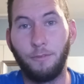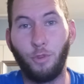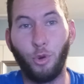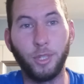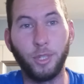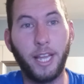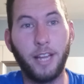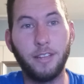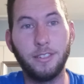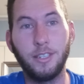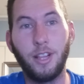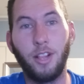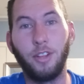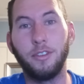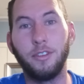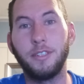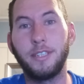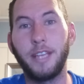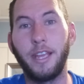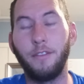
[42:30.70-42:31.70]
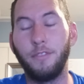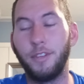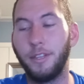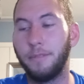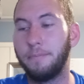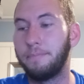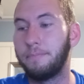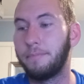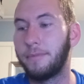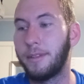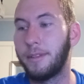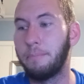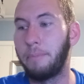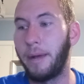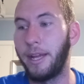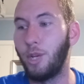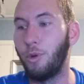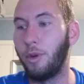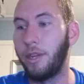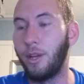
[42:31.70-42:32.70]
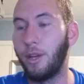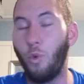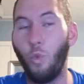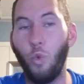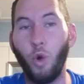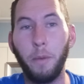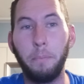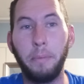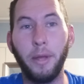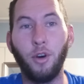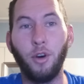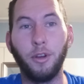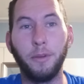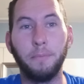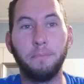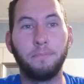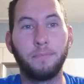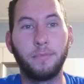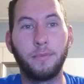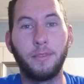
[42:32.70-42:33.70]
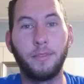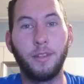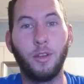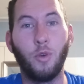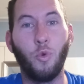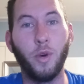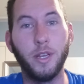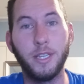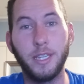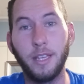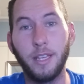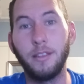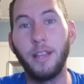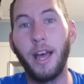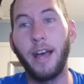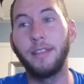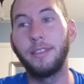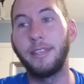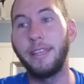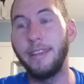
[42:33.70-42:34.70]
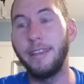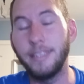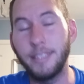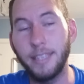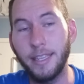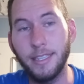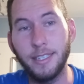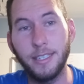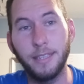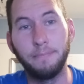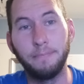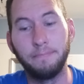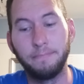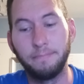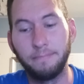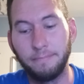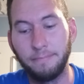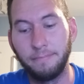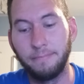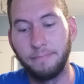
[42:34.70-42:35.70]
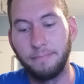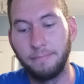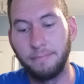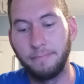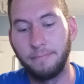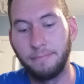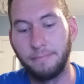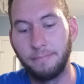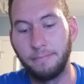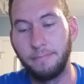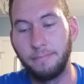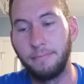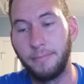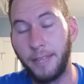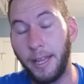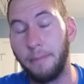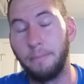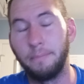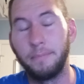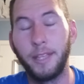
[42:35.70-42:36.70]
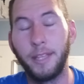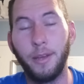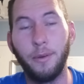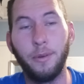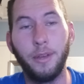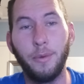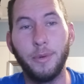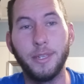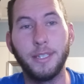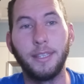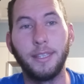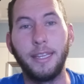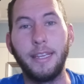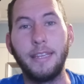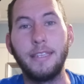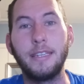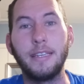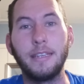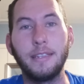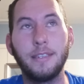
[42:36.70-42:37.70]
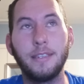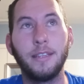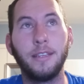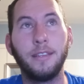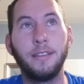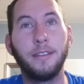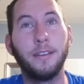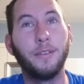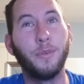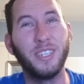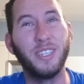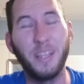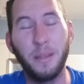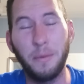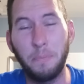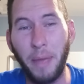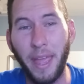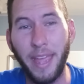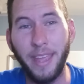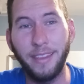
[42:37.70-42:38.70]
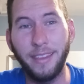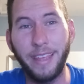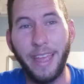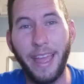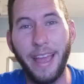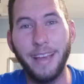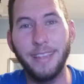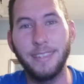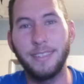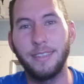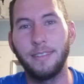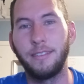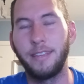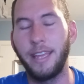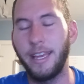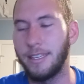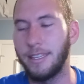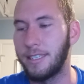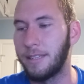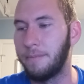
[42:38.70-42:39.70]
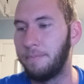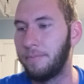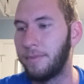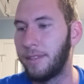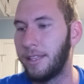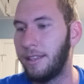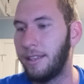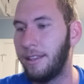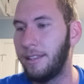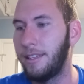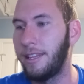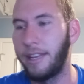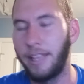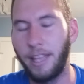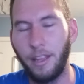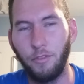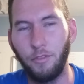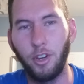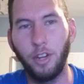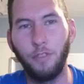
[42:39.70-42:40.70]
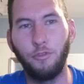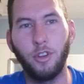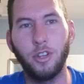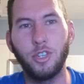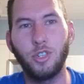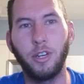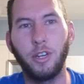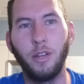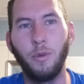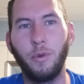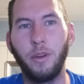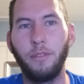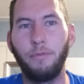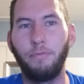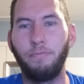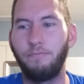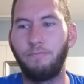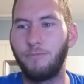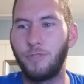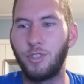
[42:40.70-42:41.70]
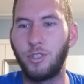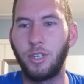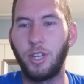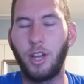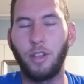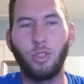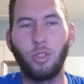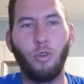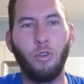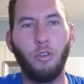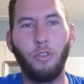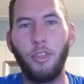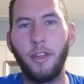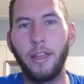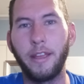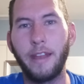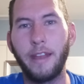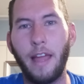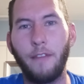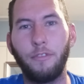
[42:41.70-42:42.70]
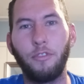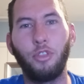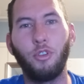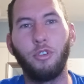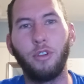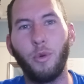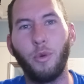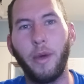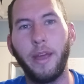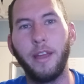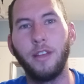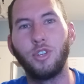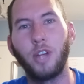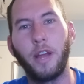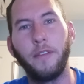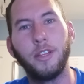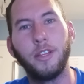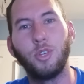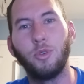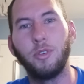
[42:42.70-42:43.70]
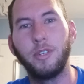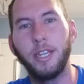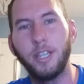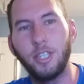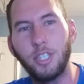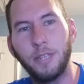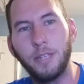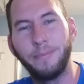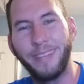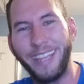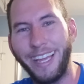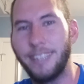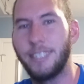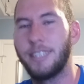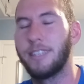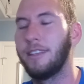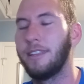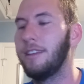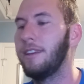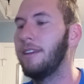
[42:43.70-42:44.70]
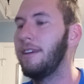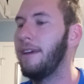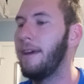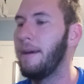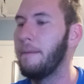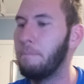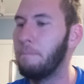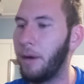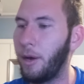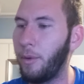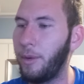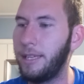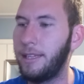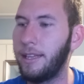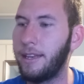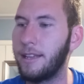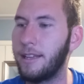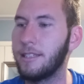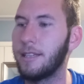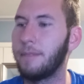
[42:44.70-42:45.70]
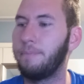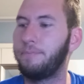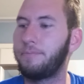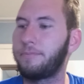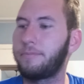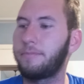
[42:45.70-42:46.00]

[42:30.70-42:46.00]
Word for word: $4,000 saved by doing a wood build. Was it not the easiest? No, it, it wasn't the easiest. Was it a pain in the ass? Yes. Did I get very frustrated and want to cut the whole thing in half and throw it away and drive into a ditch? Yes. But we didn't.